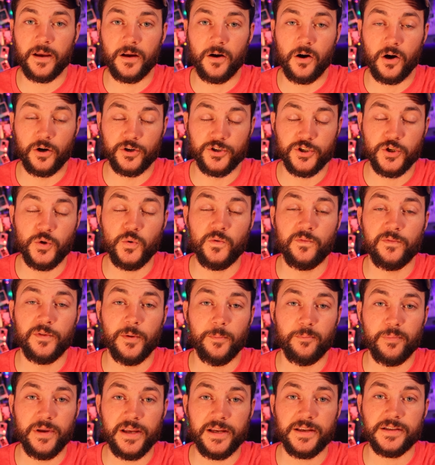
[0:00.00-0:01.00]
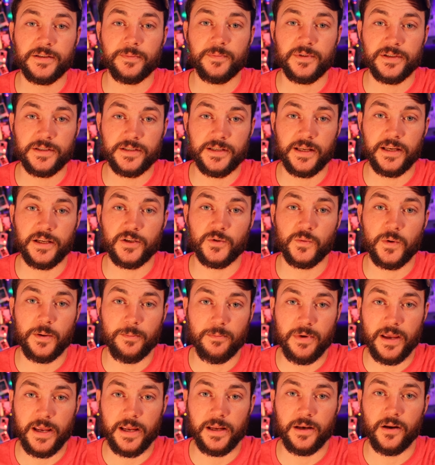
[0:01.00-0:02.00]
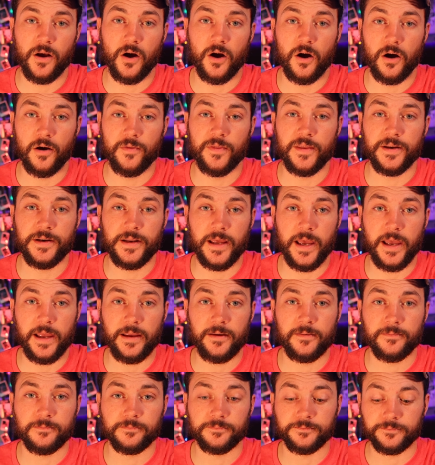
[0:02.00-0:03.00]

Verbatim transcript: are two of the biggest mistakes we made on the day.